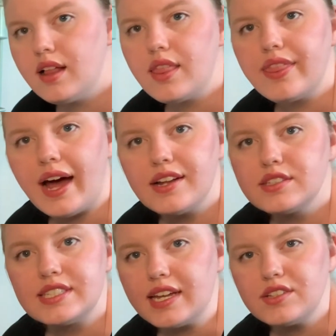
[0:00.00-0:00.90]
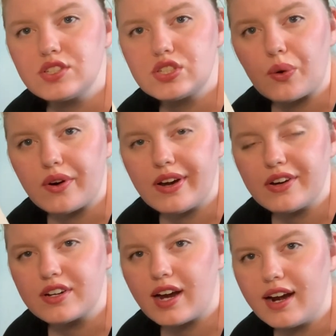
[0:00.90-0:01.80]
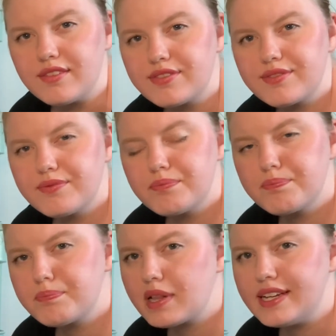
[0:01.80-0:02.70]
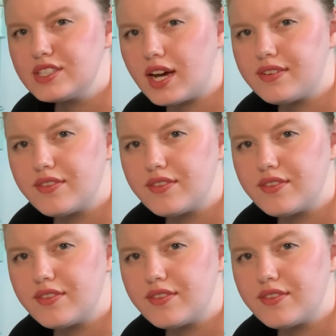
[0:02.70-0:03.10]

that saint's story or kind of plays off of